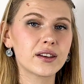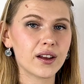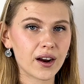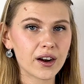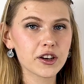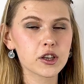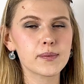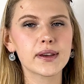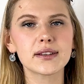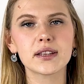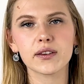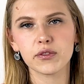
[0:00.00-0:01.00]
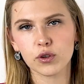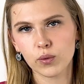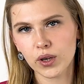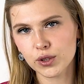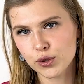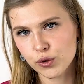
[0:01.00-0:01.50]
an argument, if you
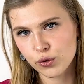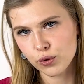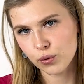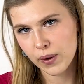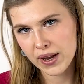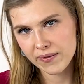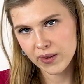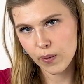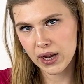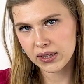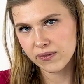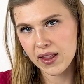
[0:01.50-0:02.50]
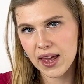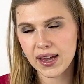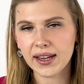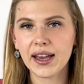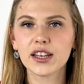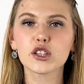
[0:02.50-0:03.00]
want to wave the white
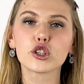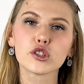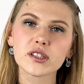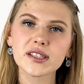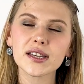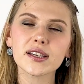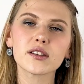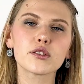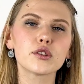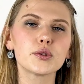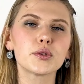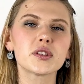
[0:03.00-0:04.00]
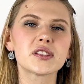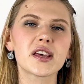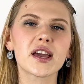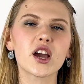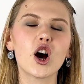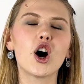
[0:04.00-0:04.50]
flag and concede, you would
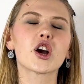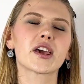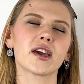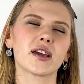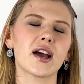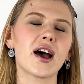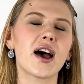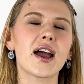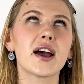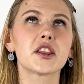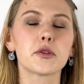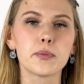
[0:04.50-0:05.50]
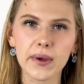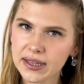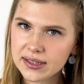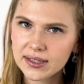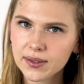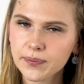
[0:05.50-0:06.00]
say, okay, I
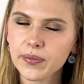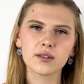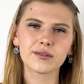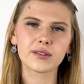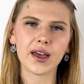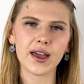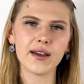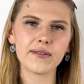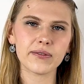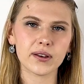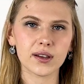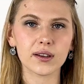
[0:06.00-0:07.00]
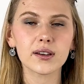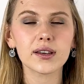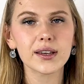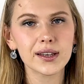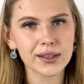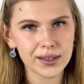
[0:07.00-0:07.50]
admit, tev
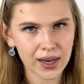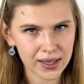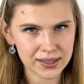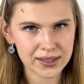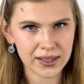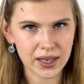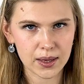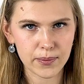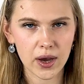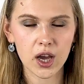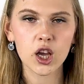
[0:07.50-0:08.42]
ir taisnība.